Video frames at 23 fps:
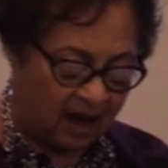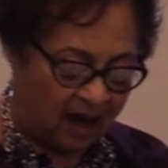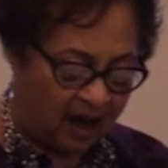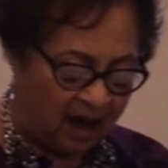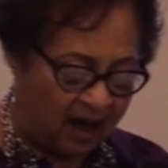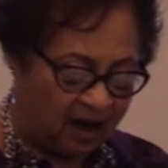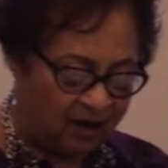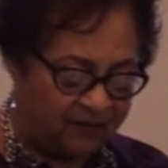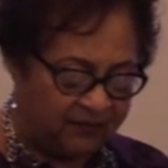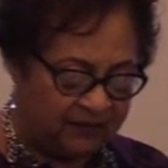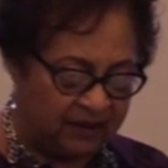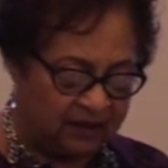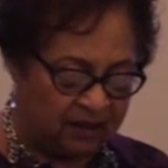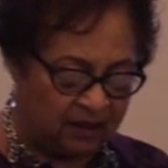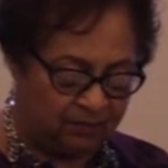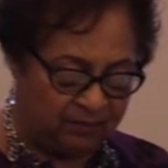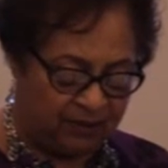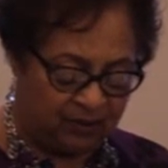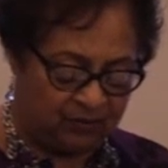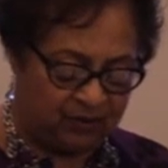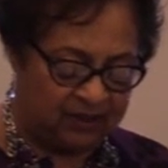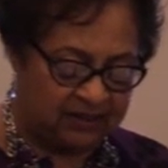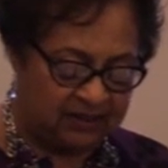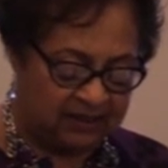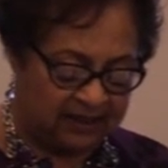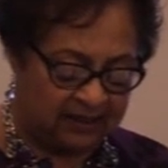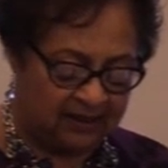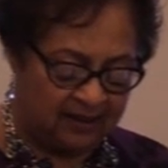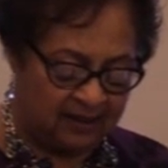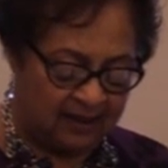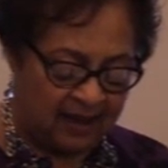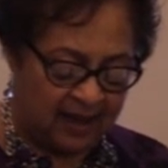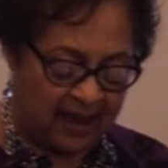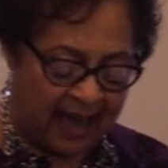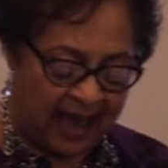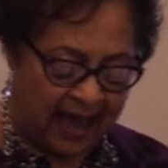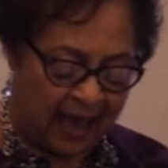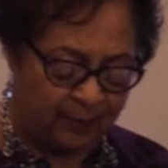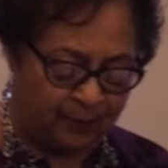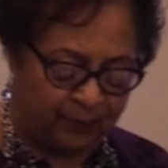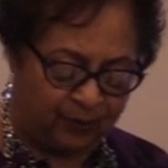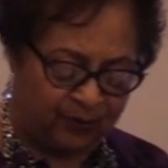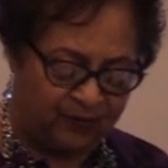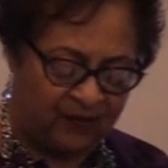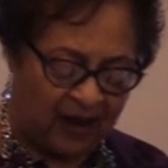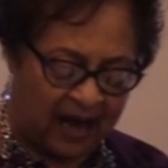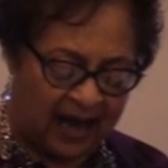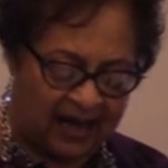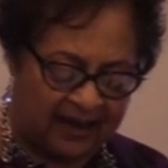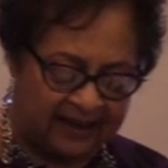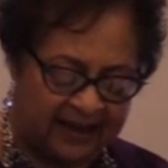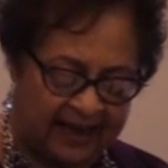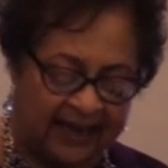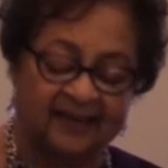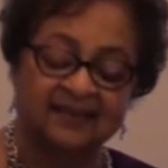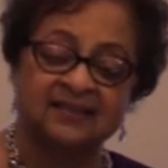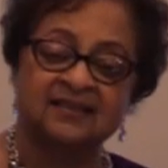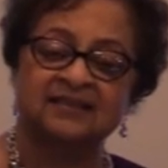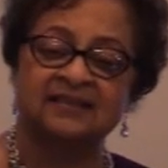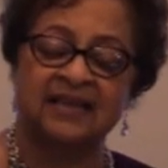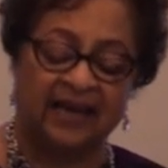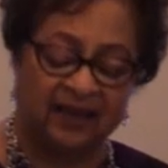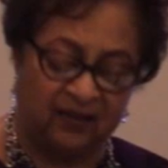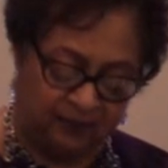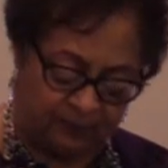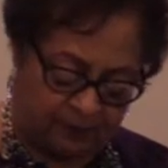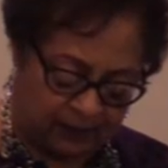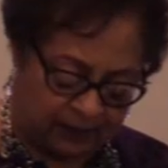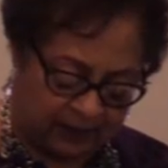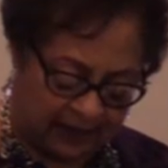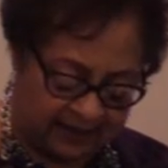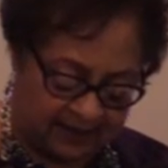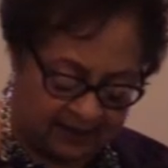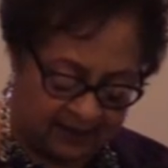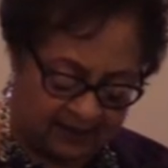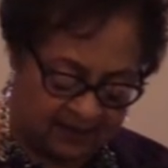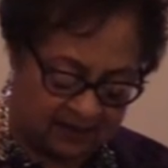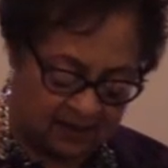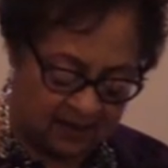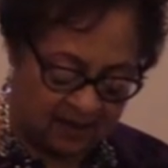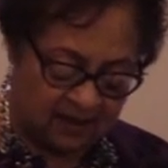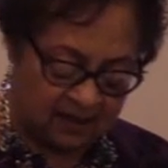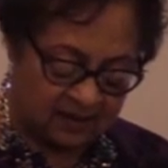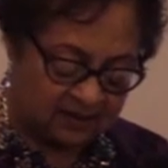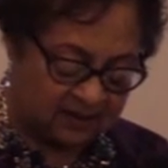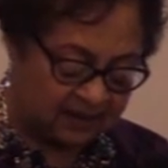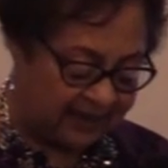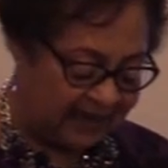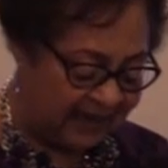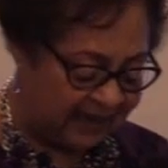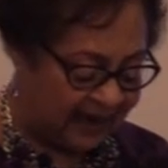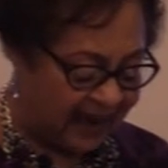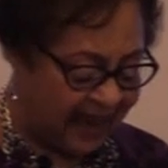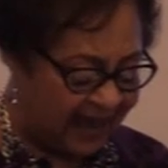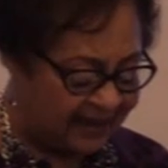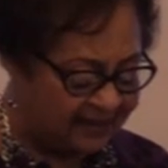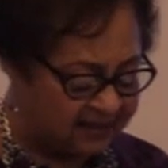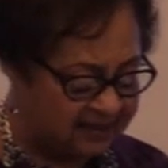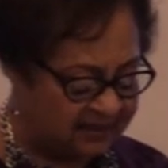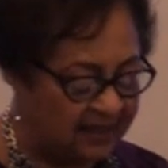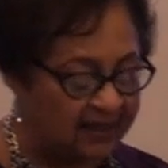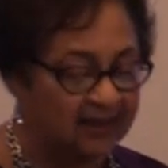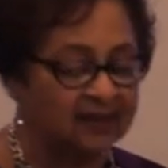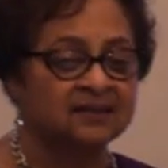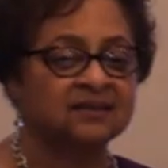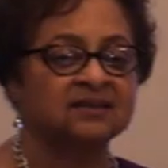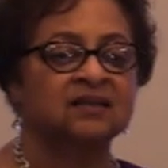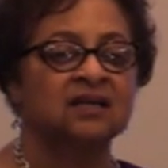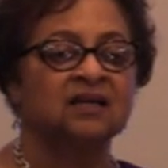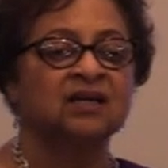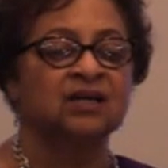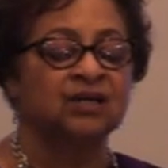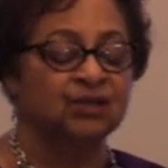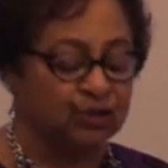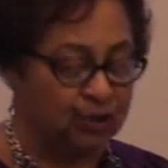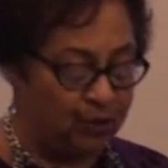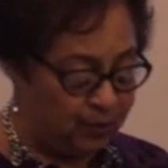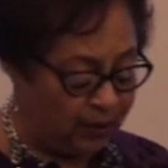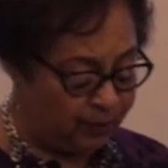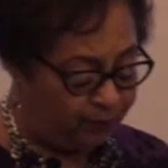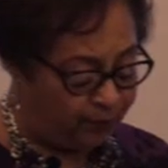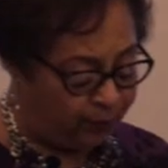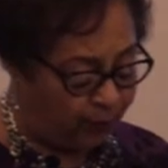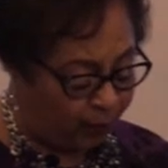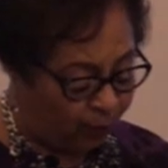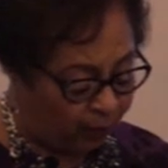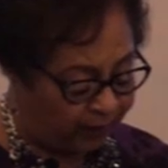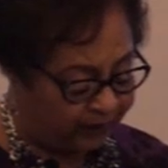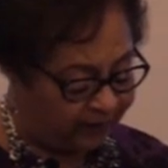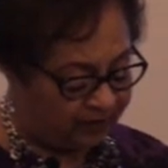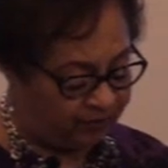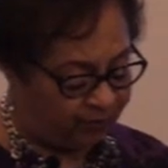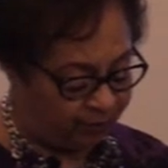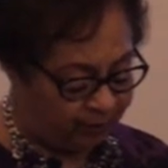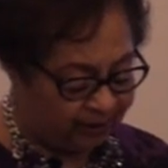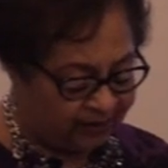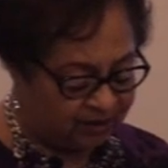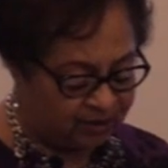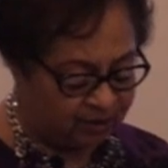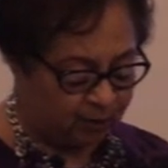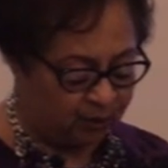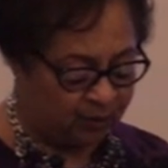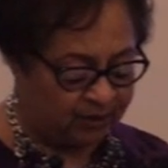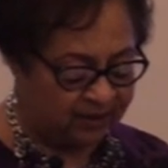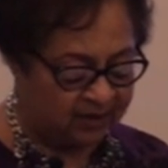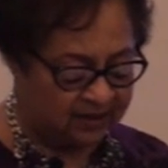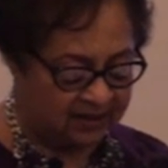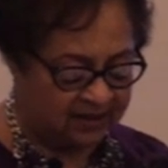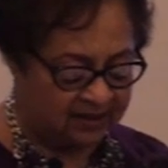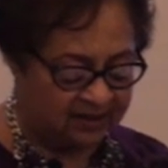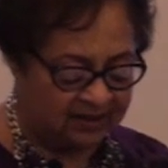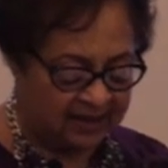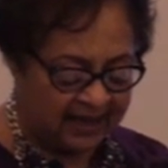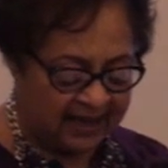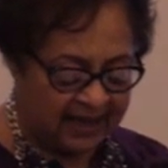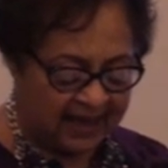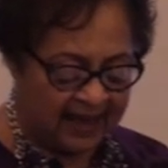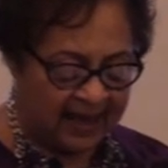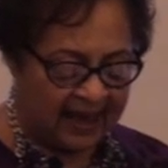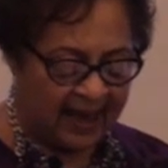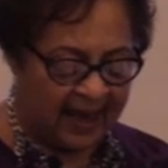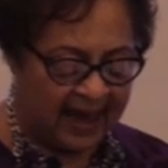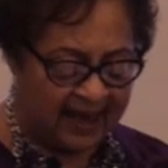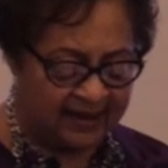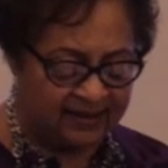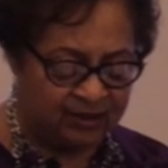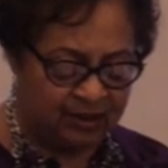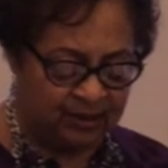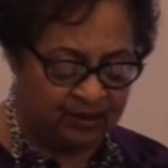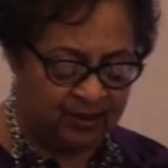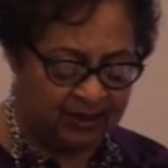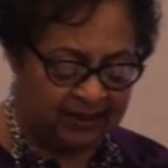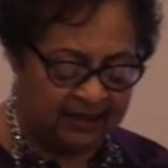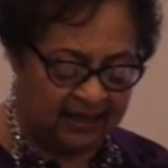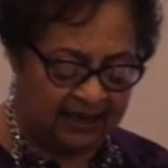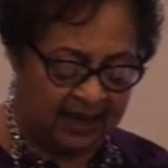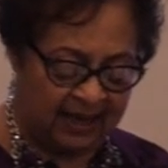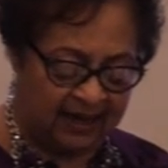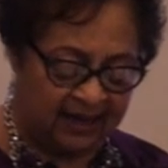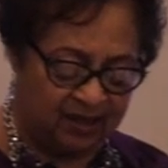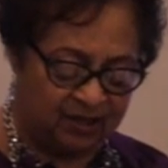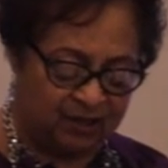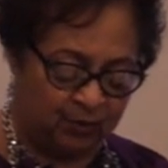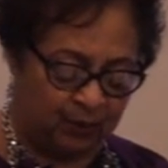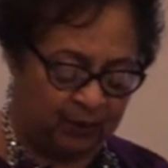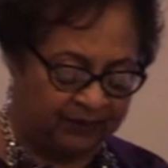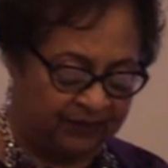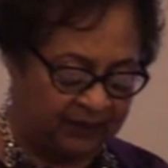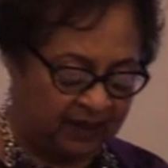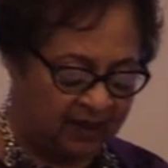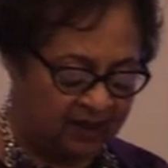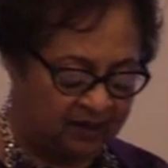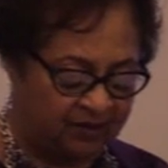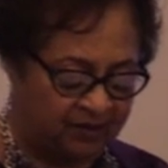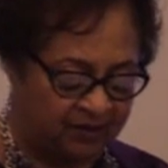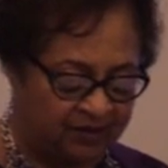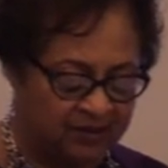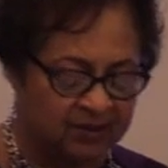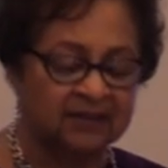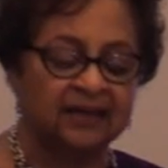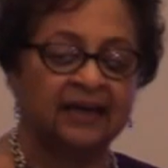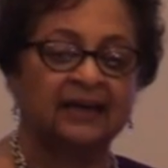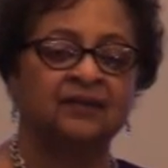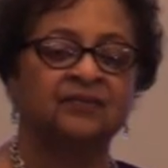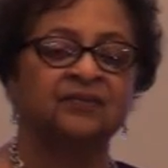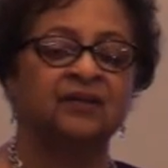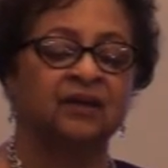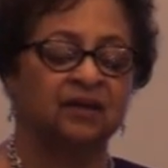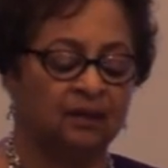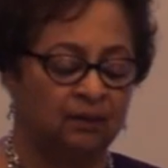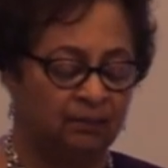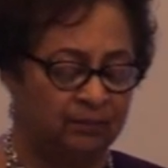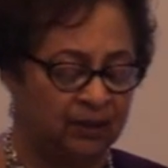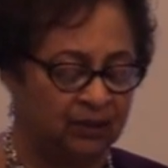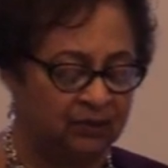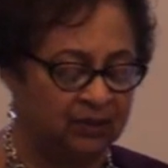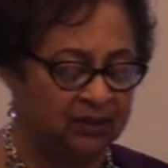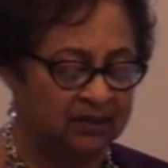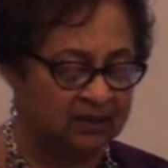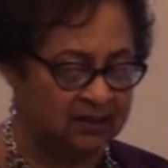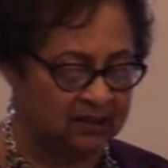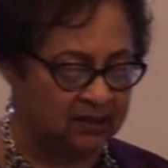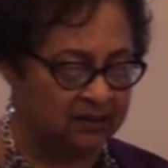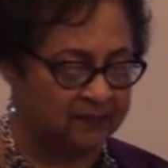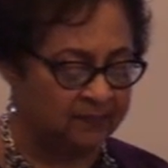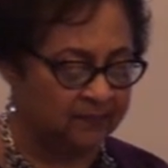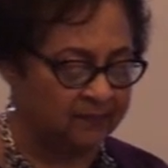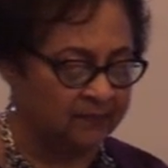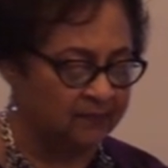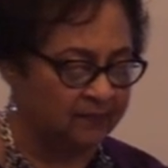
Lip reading: of the community and provide a safe place to get access to important resources and to engage with others in the community.